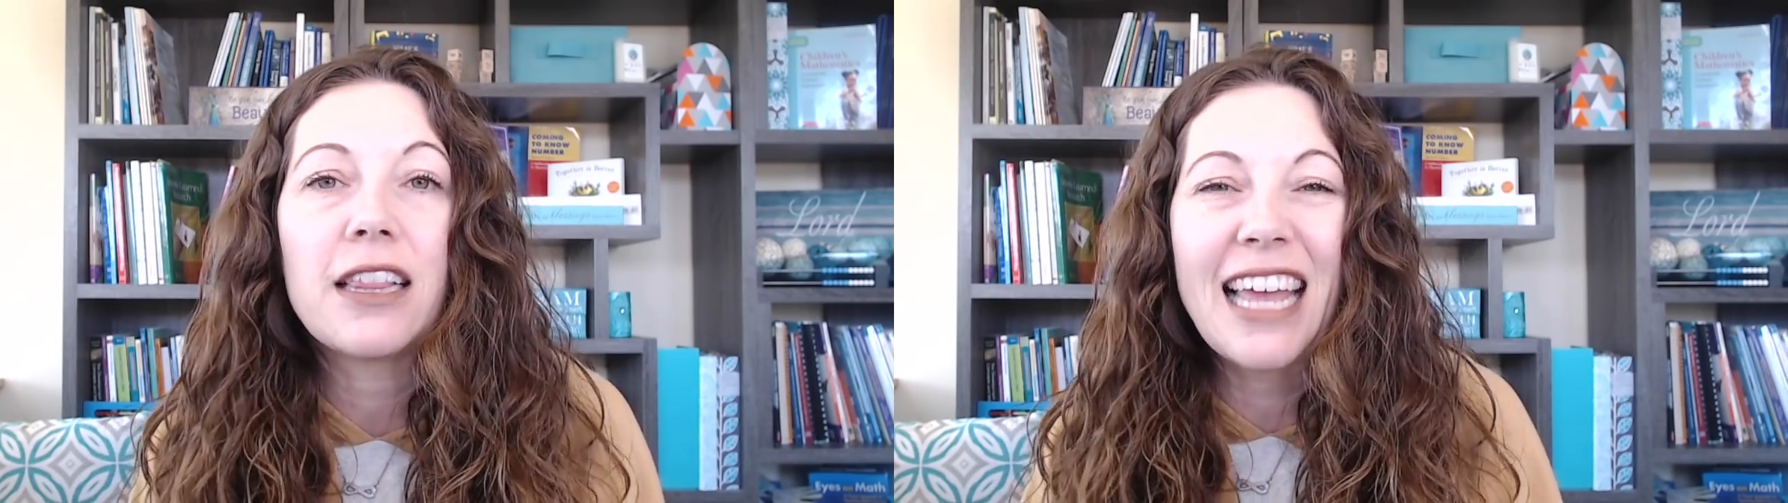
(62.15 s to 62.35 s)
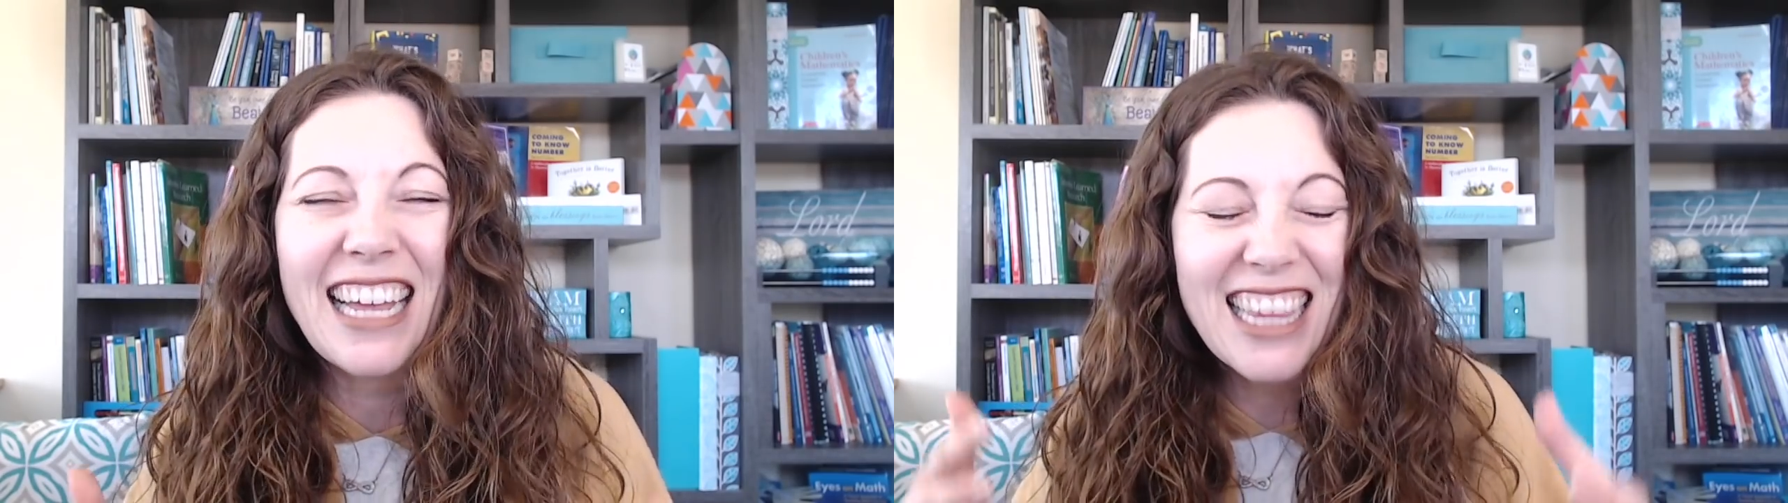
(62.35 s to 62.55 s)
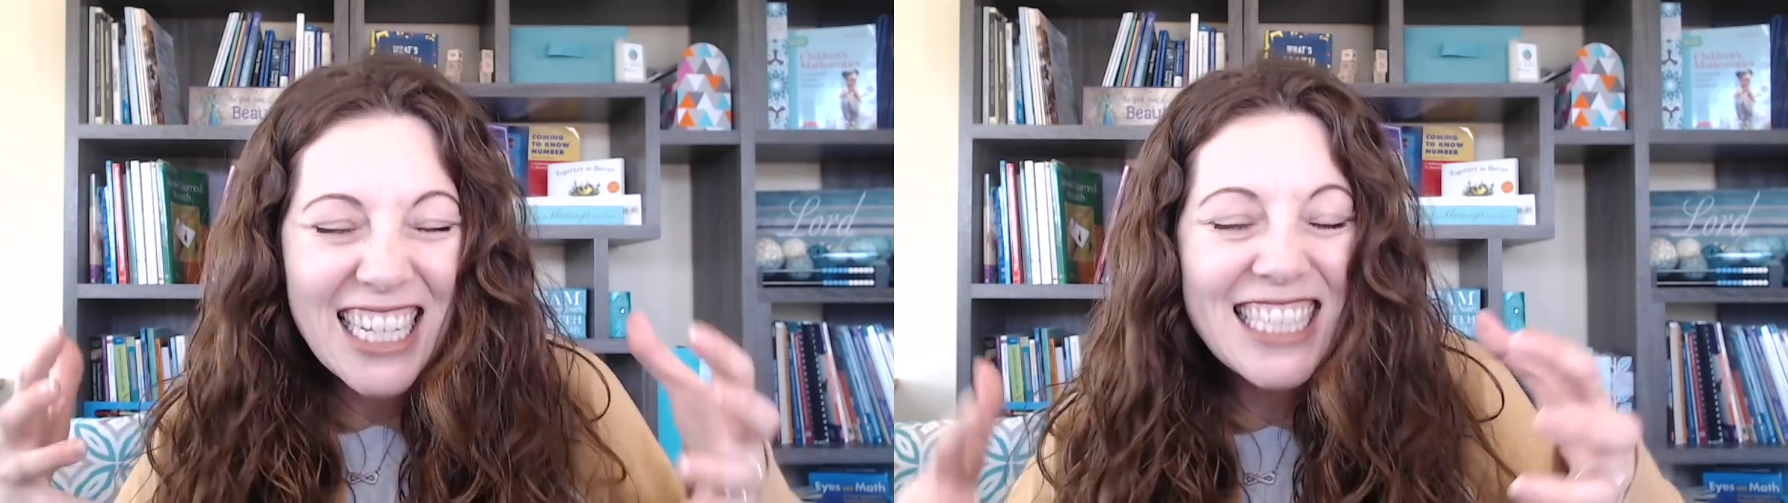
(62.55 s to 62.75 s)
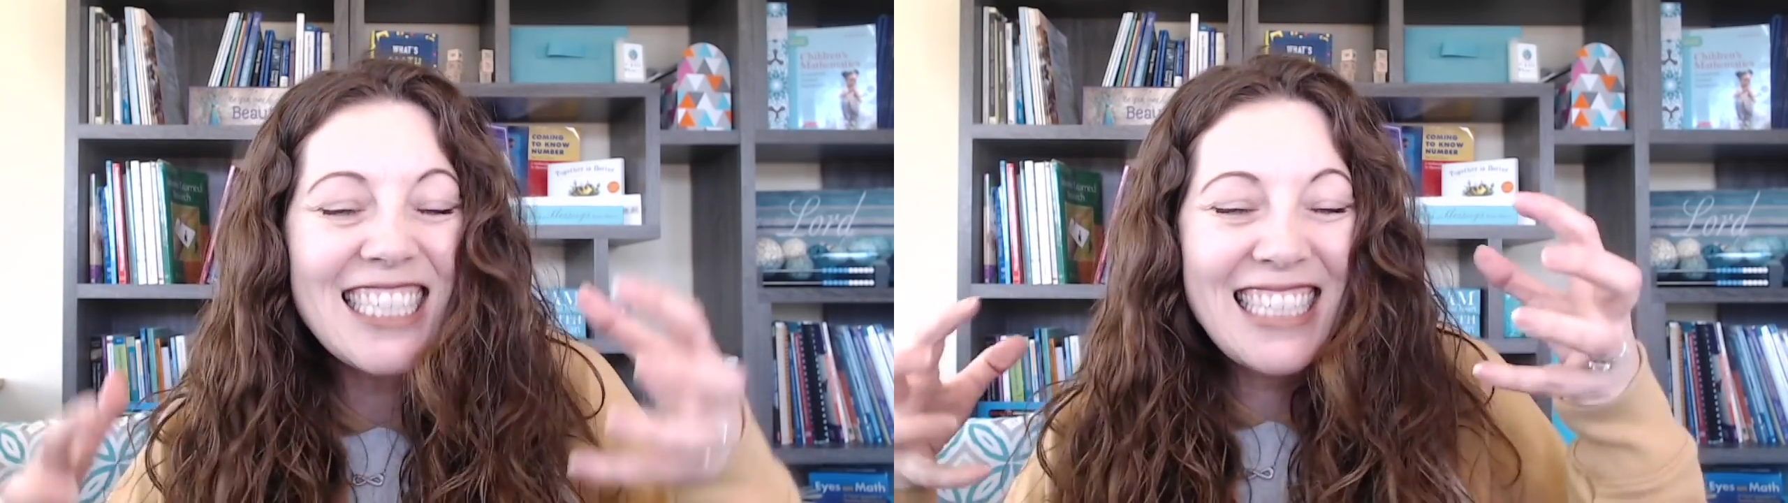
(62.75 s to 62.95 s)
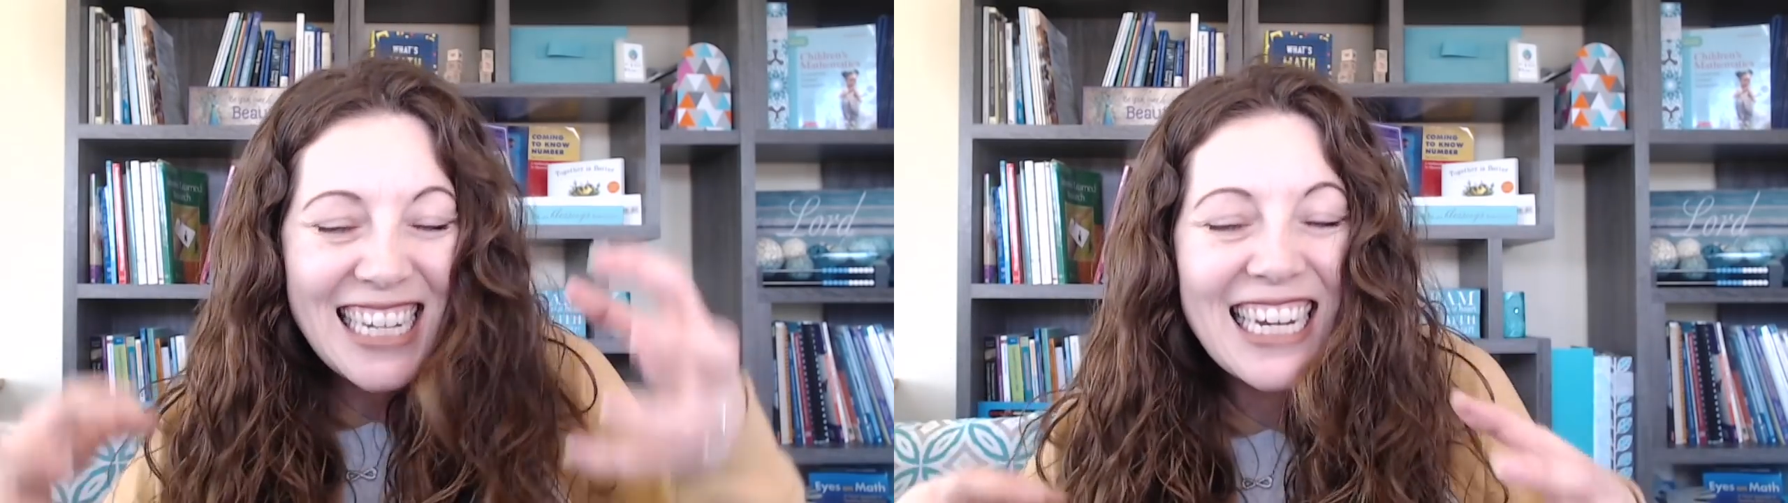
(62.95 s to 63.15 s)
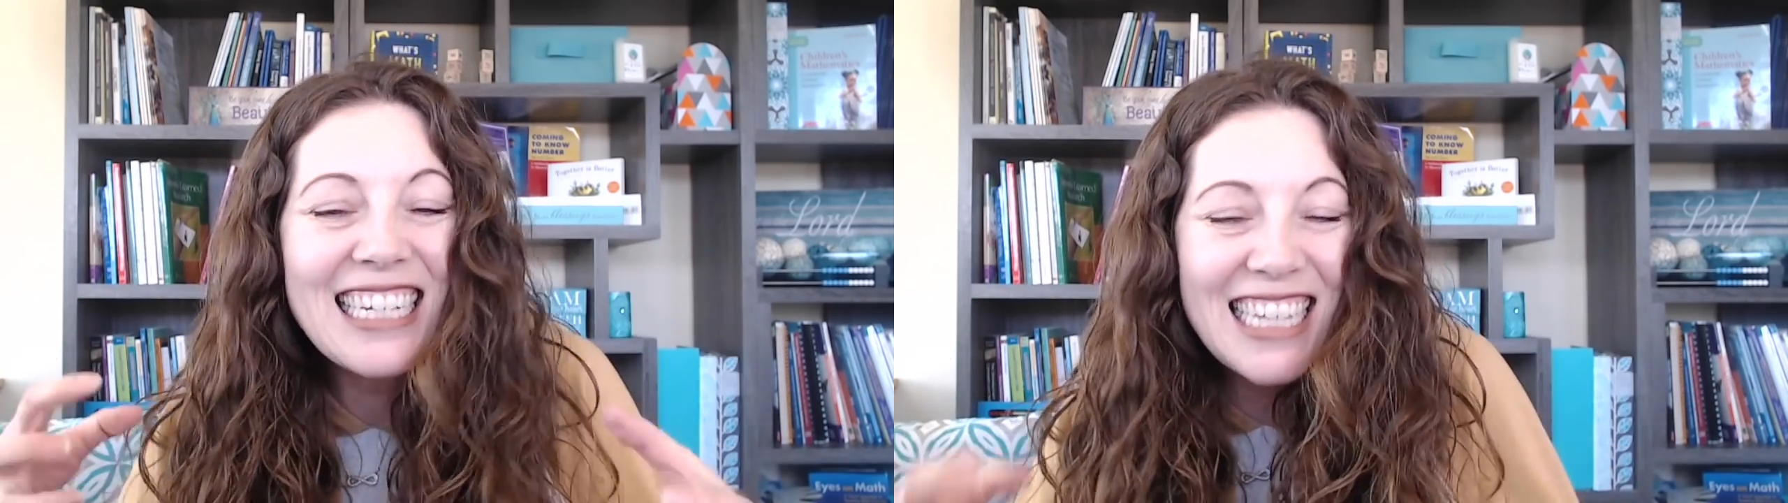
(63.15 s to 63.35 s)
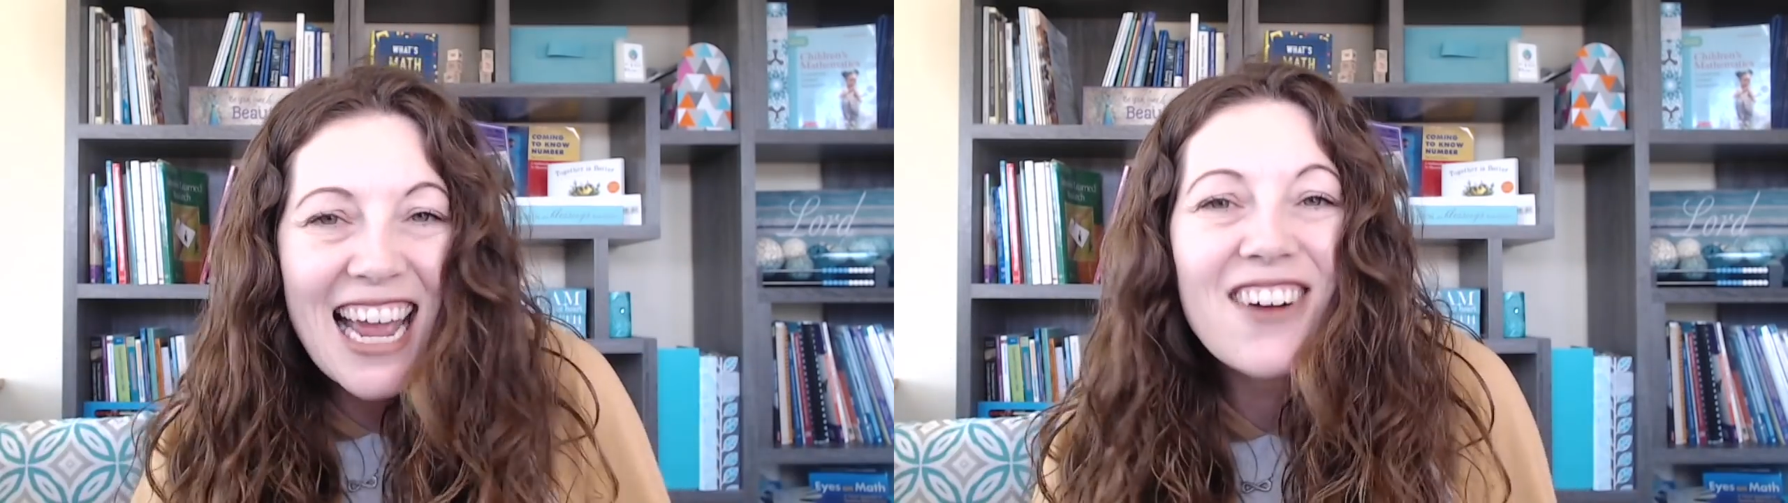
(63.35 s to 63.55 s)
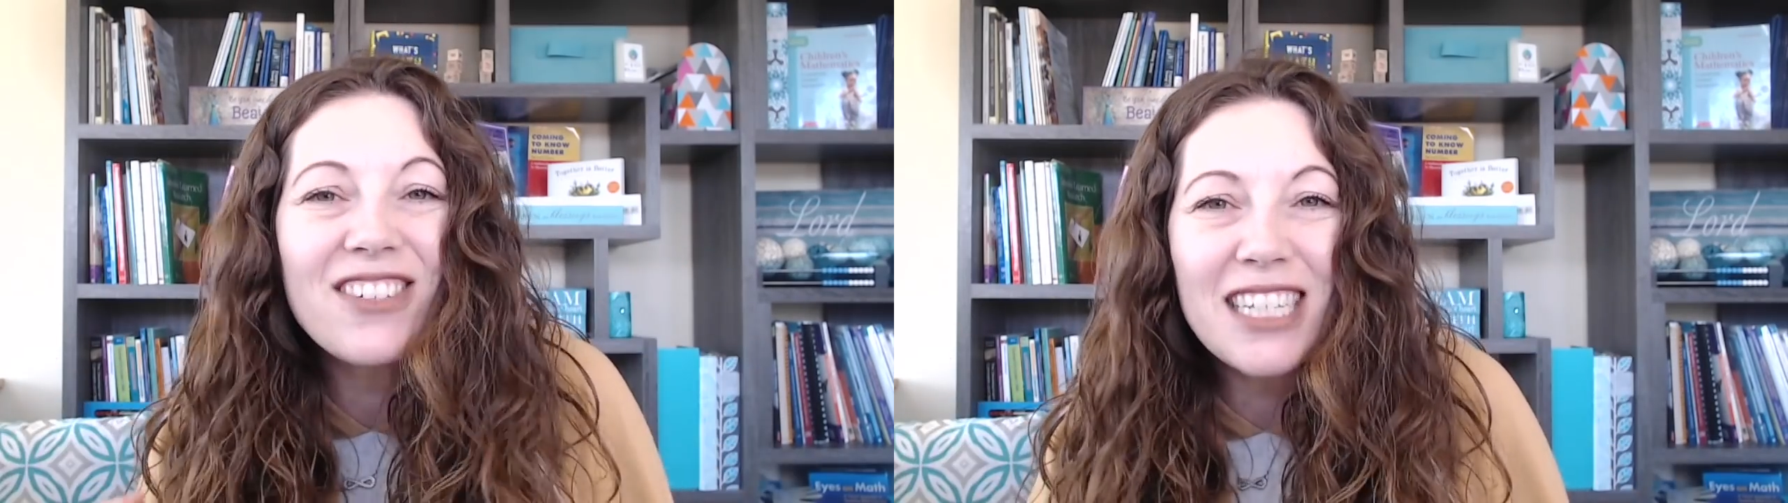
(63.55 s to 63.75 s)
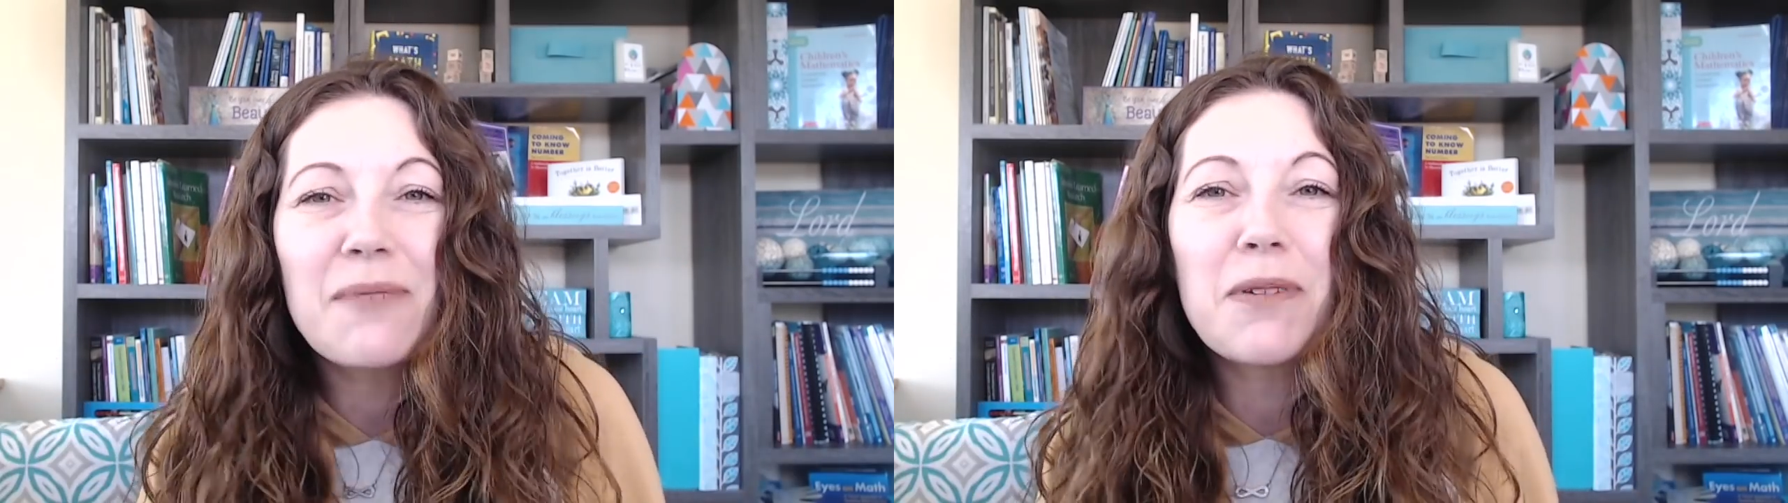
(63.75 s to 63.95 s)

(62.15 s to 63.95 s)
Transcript: like let's dig down deep